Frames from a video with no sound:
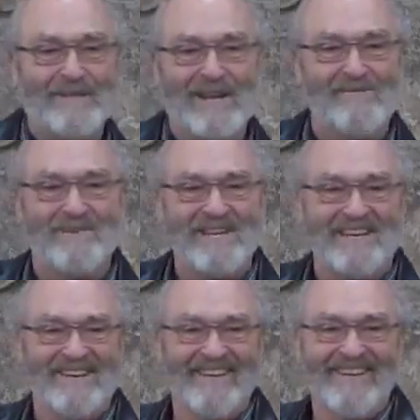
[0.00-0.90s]
but not
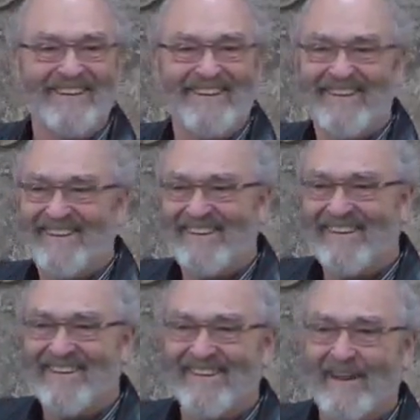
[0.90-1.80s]
me.
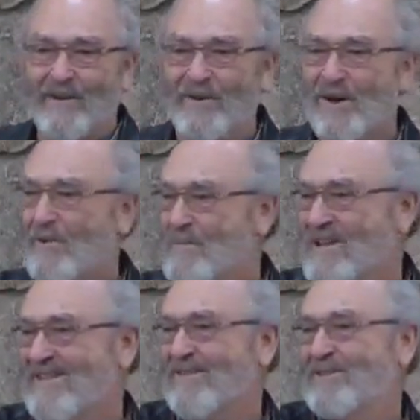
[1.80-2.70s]
They don't know
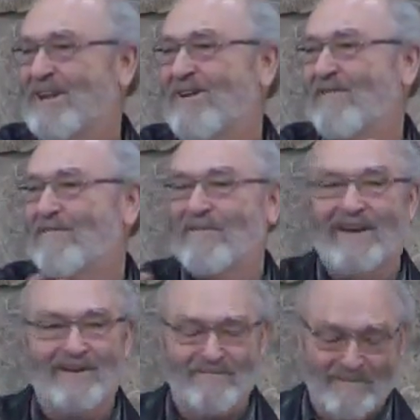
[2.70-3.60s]
me. They're
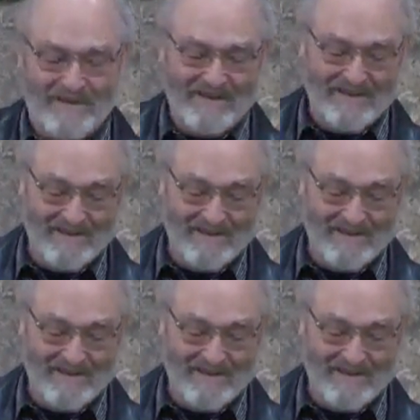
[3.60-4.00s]
terrified of me.